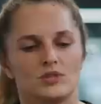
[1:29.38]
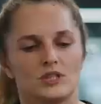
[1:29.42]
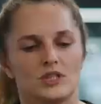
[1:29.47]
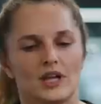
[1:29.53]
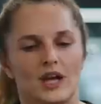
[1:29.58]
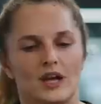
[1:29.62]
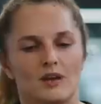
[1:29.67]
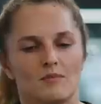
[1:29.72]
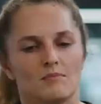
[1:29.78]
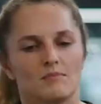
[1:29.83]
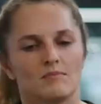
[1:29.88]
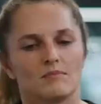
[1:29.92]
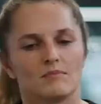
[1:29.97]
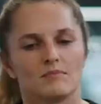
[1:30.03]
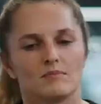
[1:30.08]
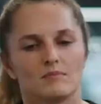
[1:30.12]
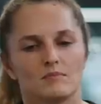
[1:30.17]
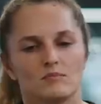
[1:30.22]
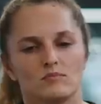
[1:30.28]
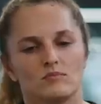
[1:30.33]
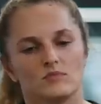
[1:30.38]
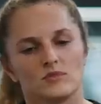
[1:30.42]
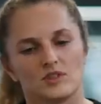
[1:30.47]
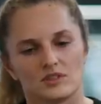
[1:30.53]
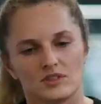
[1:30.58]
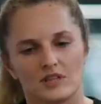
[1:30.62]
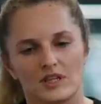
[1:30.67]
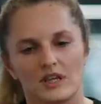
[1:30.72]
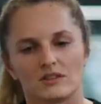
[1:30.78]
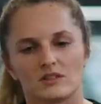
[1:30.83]
She came
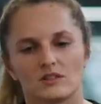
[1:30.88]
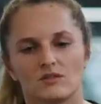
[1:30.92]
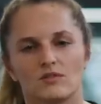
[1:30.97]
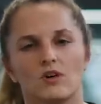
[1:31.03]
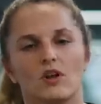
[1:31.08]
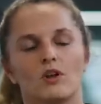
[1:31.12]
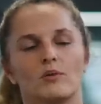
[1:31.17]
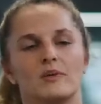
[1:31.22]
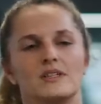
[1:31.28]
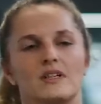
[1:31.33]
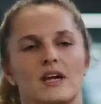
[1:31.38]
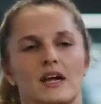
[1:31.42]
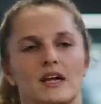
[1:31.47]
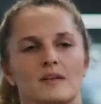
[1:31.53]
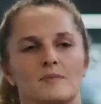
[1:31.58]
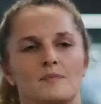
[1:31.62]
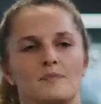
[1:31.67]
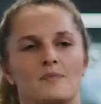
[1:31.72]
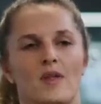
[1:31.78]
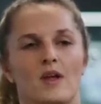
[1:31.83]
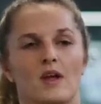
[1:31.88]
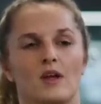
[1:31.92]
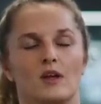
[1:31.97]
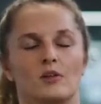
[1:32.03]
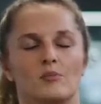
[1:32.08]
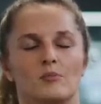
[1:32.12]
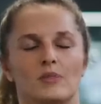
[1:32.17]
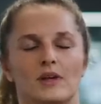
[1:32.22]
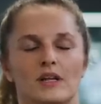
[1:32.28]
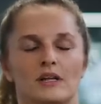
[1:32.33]
to see us the following day,
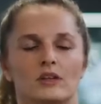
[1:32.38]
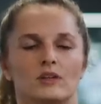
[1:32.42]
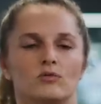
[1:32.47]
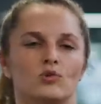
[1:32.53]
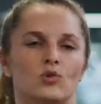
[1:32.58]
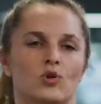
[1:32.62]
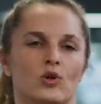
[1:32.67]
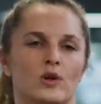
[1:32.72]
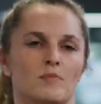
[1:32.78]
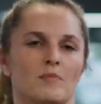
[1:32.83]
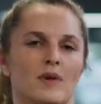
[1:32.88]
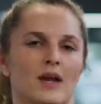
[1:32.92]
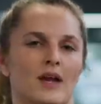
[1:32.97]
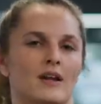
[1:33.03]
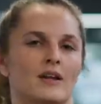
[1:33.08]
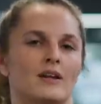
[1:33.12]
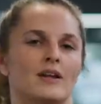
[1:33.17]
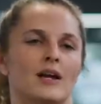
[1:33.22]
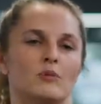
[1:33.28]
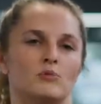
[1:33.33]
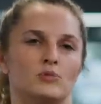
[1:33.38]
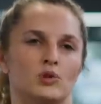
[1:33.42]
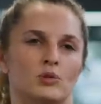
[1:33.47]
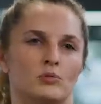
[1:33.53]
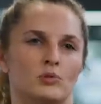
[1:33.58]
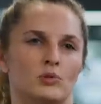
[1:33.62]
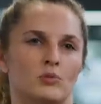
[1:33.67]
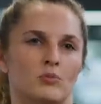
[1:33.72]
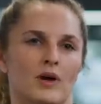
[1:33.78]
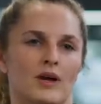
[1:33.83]
complaining of groin pain,
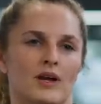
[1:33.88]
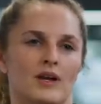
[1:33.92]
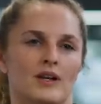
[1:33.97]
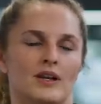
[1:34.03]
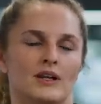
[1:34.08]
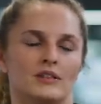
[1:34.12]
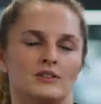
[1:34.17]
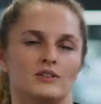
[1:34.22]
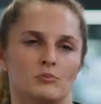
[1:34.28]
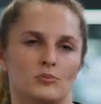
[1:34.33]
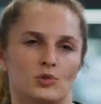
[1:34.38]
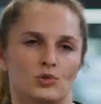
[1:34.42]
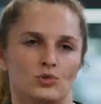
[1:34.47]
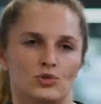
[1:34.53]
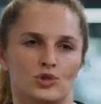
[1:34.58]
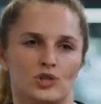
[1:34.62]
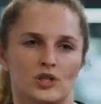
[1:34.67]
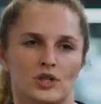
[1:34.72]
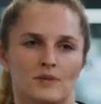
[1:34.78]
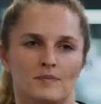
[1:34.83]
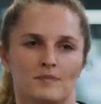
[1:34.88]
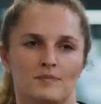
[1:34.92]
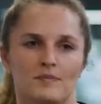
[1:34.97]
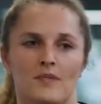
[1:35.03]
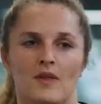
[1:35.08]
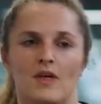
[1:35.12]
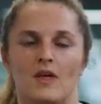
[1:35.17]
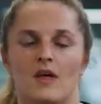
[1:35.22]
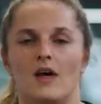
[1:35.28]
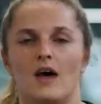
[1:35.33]
abdominal pain, and some nausea.
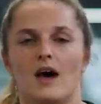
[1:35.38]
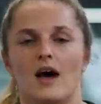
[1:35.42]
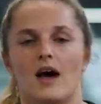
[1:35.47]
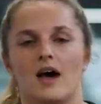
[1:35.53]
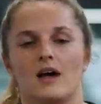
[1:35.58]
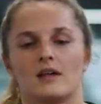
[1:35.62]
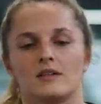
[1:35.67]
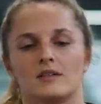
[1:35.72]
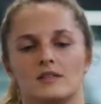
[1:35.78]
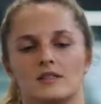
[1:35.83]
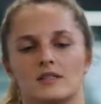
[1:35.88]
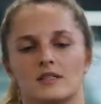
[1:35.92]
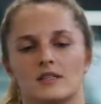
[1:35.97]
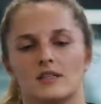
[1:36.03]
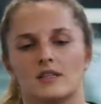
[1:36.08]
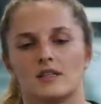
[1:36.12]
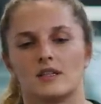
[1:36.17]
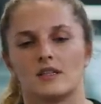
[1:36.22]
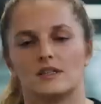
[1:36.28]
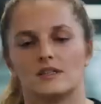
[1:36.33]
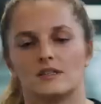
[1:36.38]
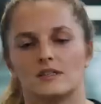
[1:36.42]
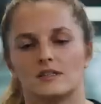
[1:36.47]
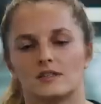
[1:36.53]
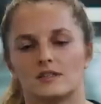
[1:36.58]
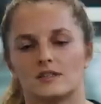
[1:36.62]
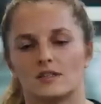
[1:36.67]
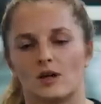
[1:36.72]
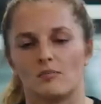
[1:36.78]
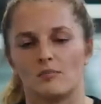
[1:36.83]
And
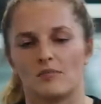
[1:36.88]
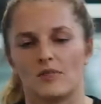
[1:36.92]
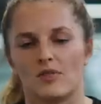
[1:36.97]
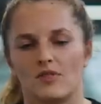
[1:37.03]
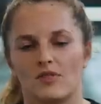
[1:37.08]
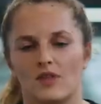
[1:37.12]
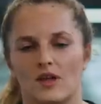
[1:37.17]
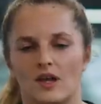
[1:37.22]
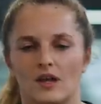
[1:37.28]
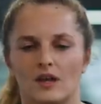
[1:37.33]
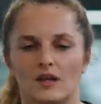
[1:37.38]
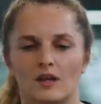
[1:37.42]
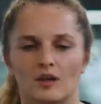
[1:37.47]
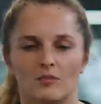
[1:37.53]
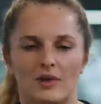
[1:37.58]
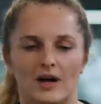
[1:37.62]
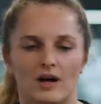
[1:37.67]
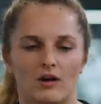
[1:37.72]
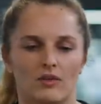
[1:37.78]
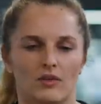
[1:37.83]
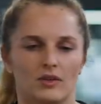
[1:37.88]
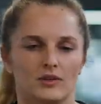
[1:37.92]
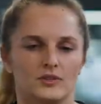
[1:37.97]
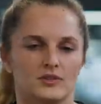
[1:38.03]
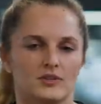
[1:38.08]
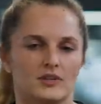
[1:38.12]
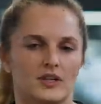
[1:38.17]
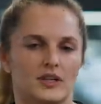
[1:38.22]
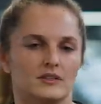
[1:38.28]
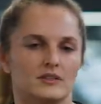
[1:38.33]
something about
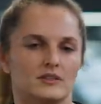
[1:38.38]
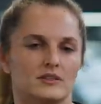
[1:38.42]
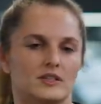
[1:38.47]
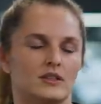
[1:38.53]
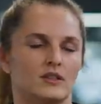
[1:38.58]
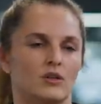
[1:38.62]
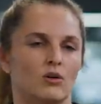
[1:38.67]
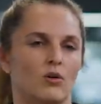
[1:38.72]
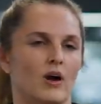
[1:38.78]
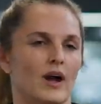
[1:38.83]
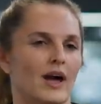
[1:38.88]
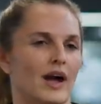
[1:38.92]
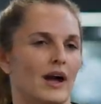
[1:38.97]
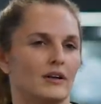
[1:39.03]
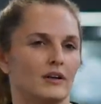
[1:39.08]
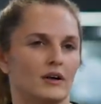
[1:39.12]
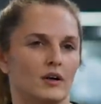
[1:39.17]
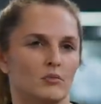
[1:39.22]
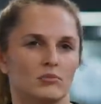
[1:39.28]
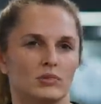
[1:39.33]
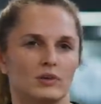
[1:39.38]
those things didn't quite add up.